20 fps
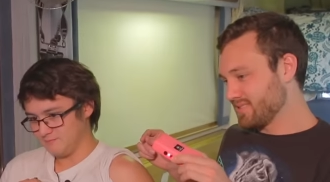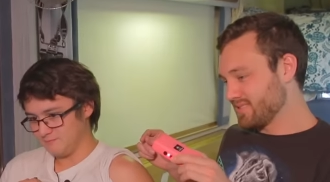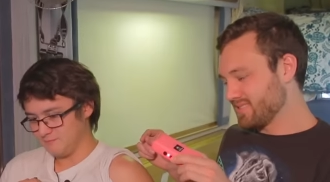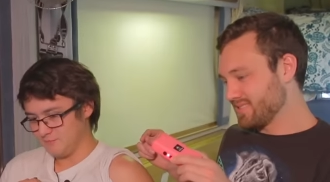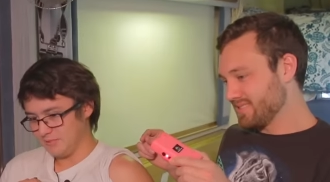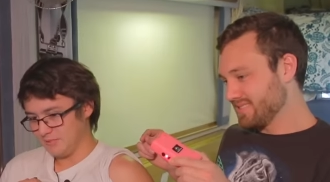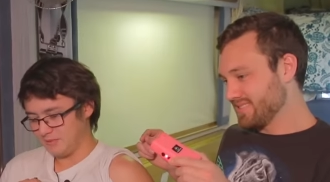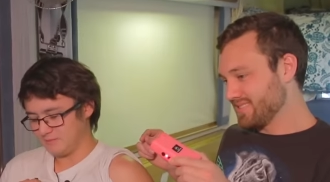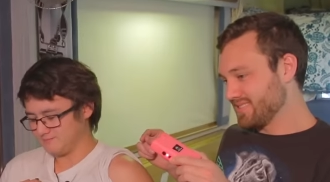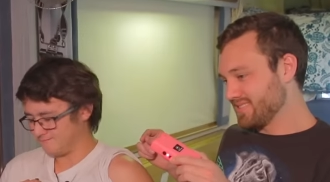
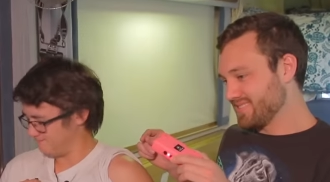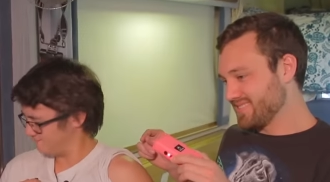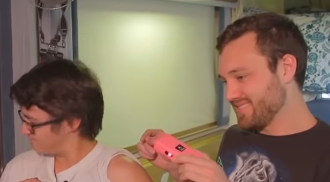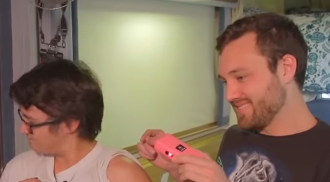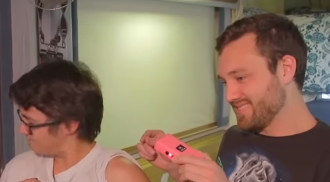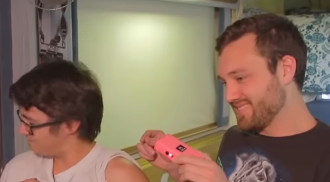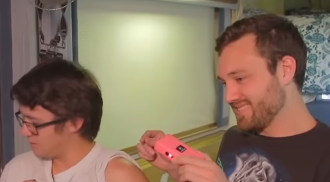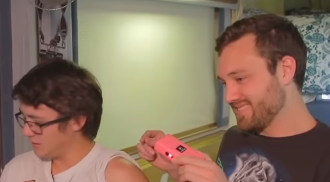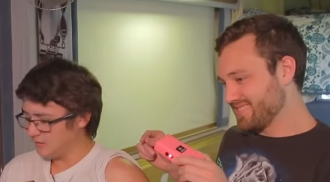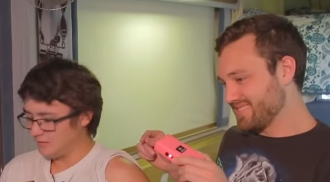Speaker 1: B.
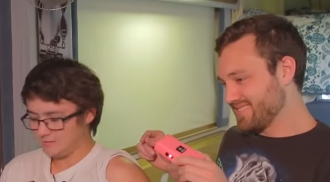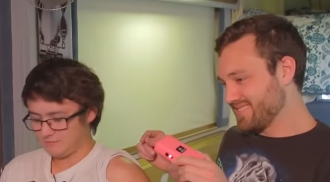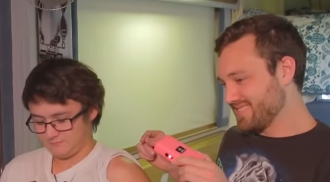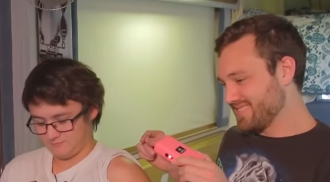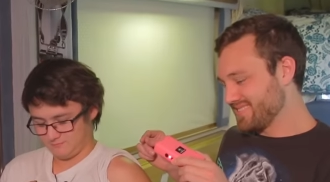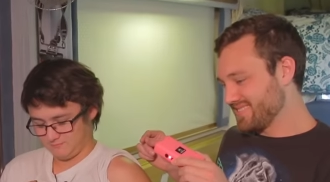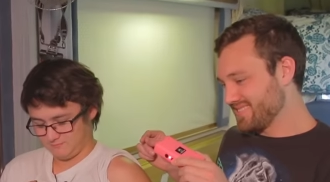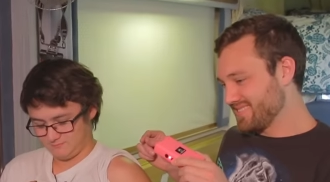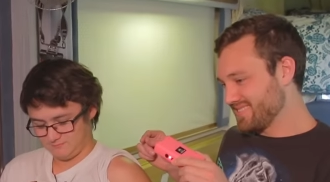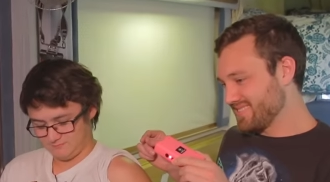B.
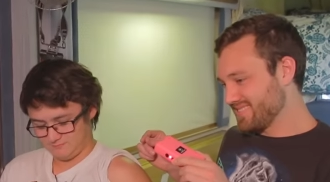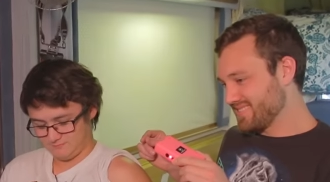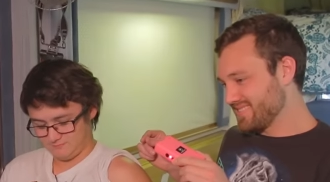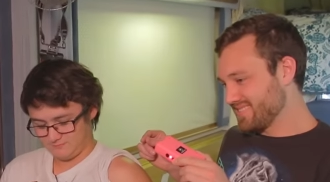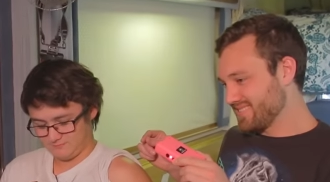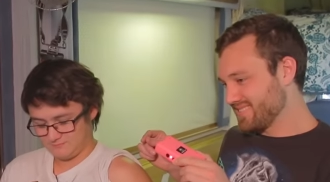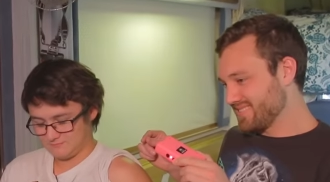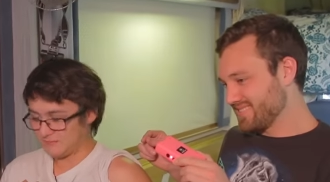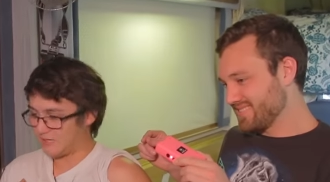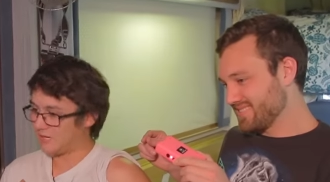
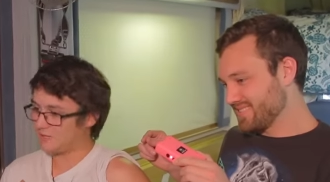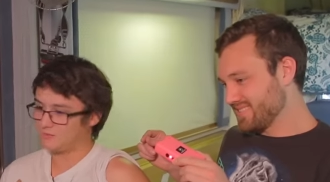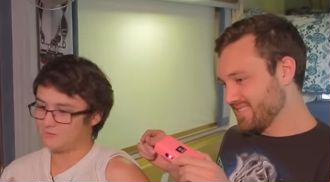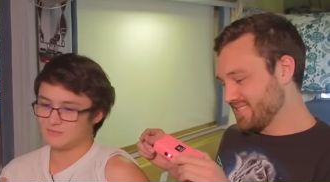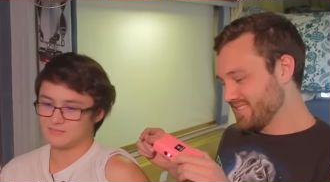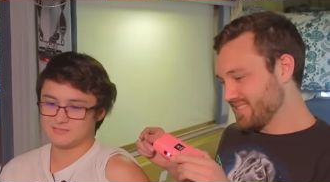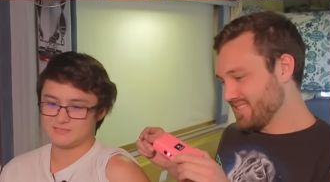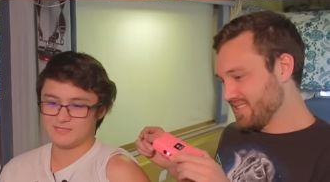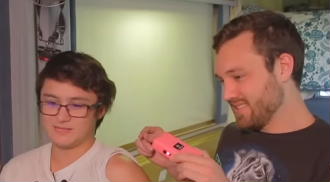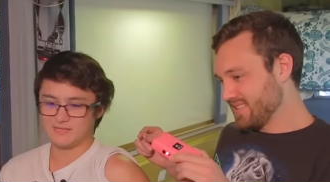I don't
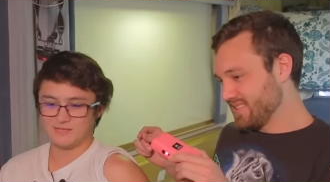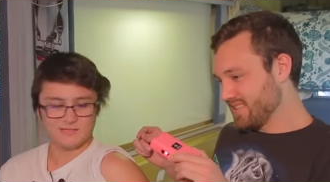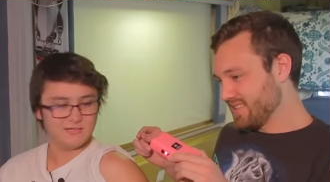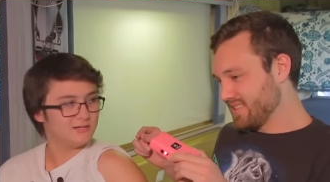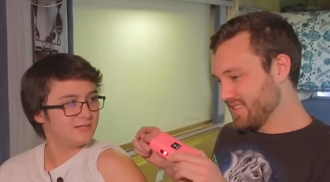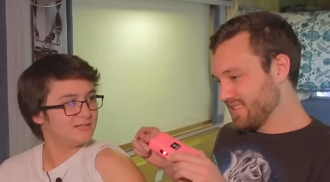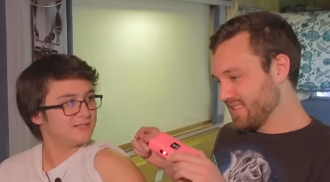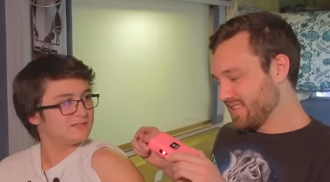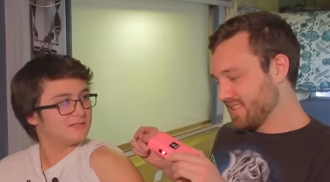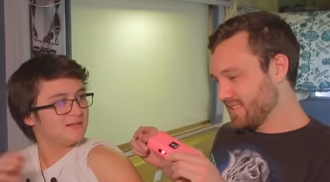want to say it. You know,
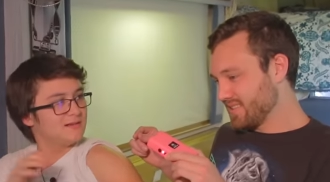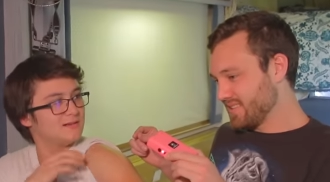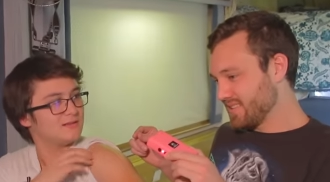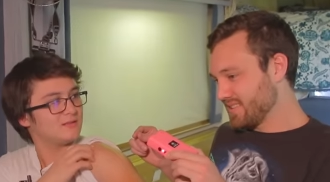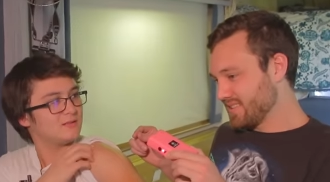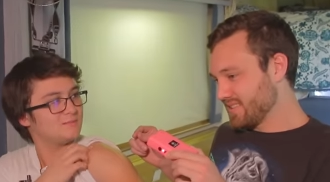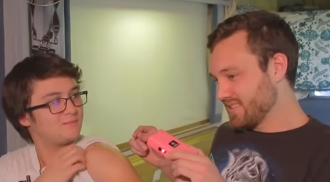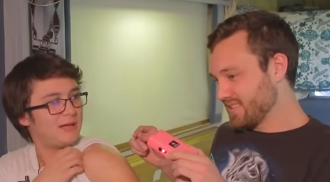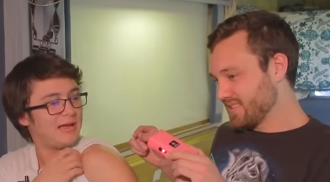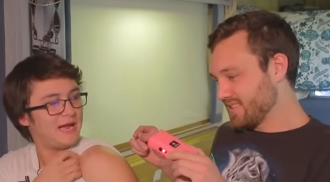it's,
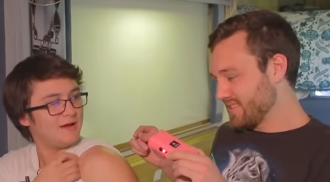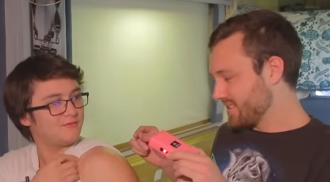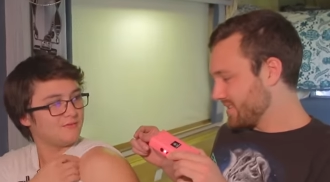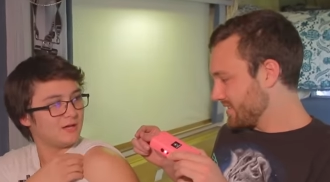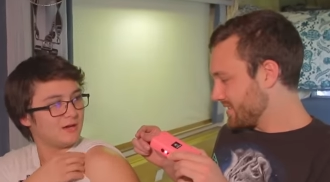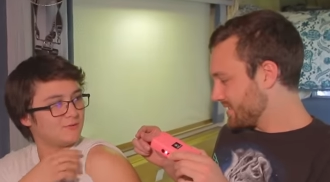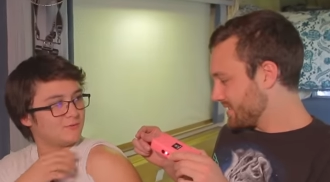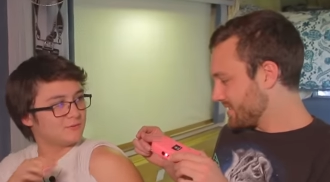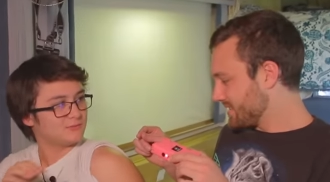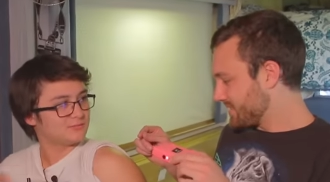
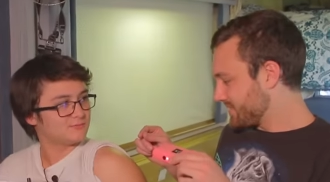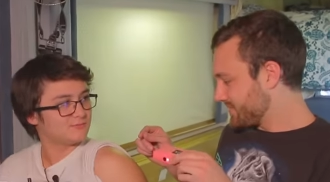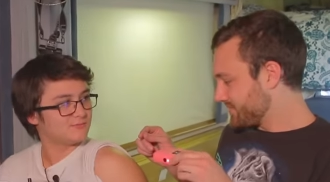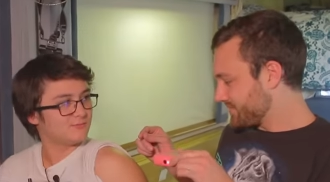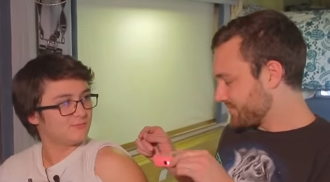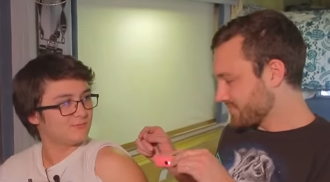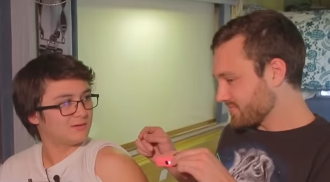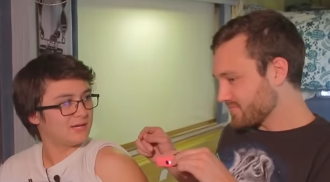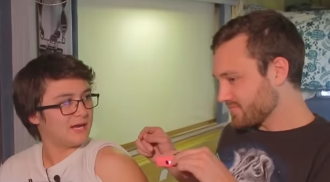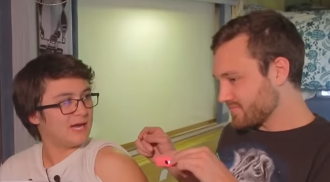Pavlov was
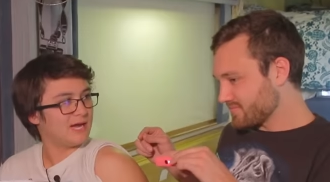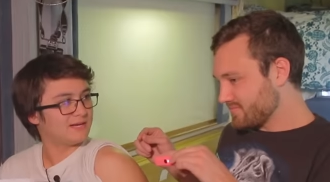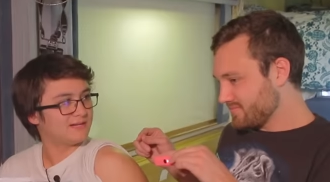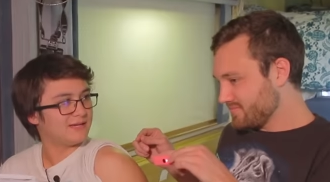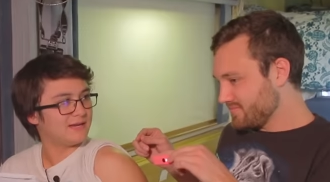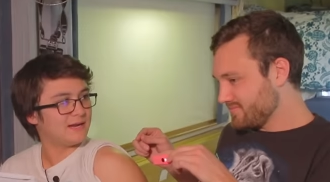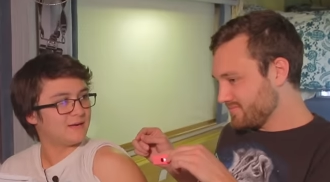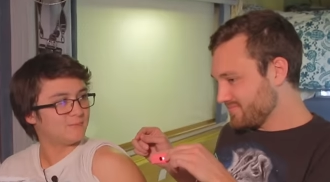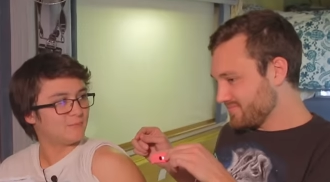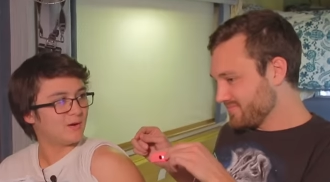
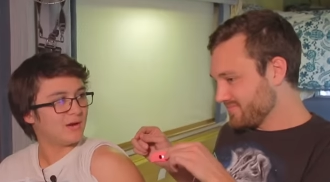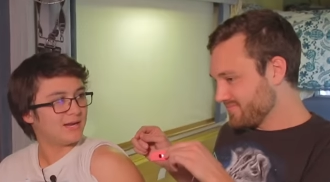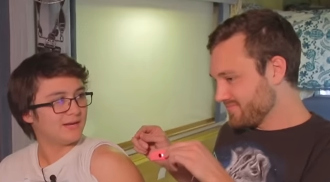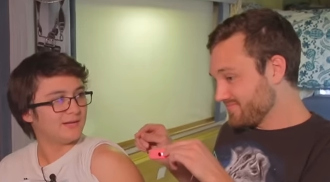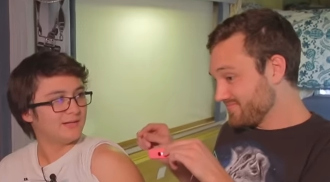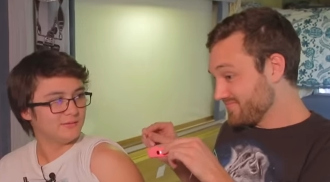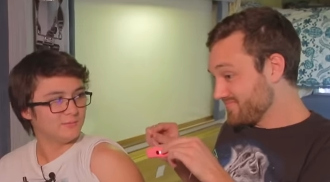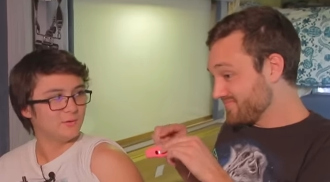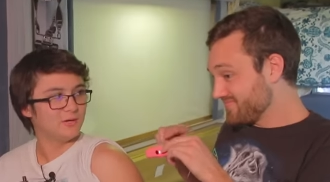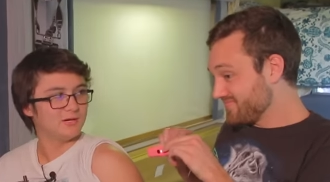goddamn right
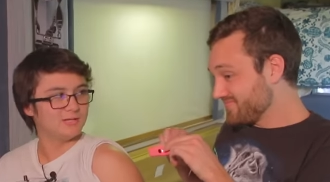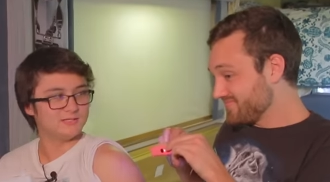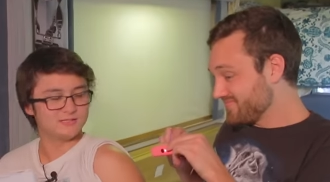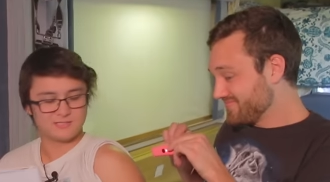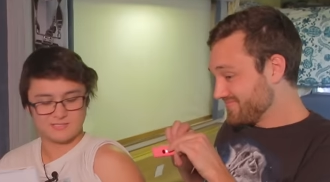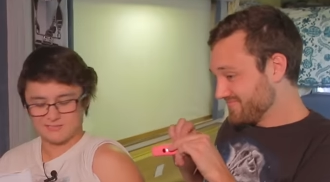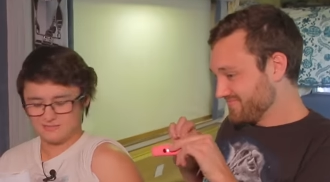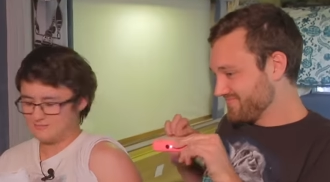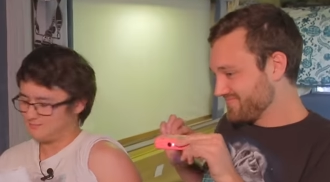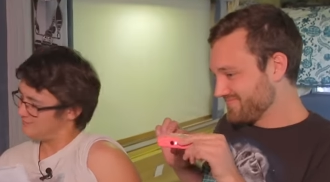he
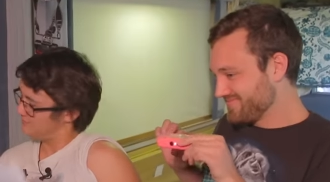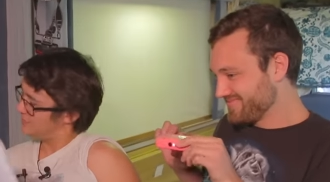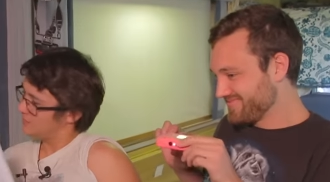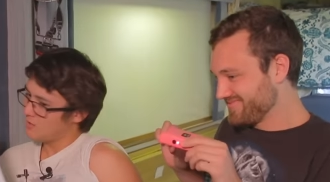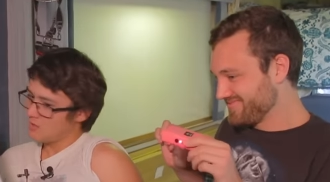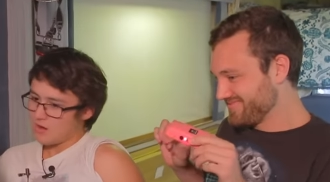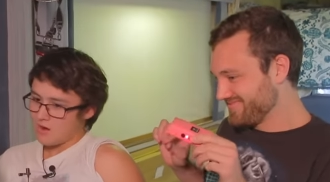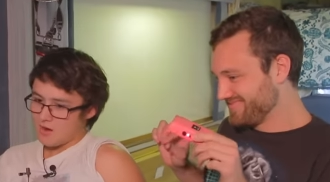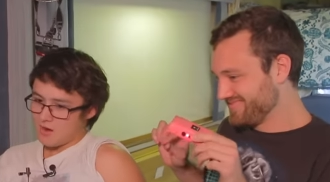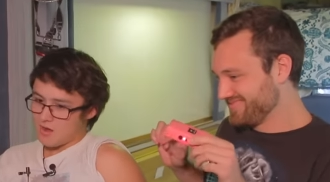was.
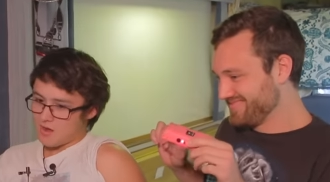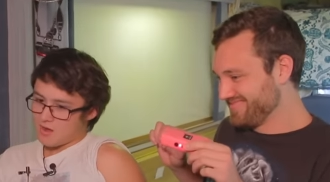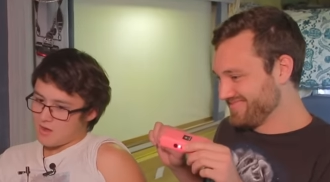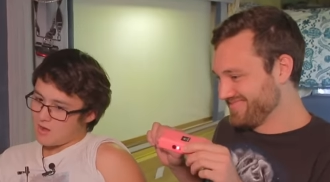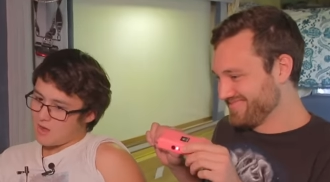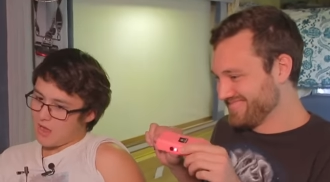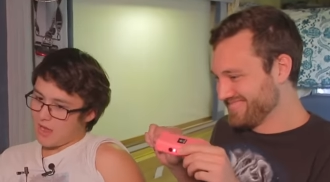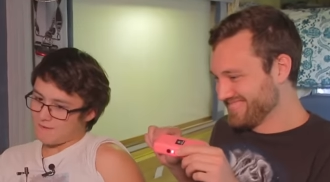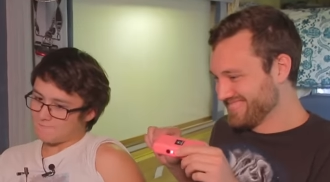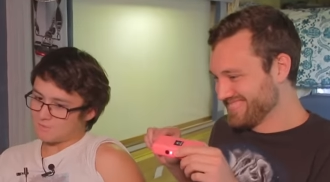I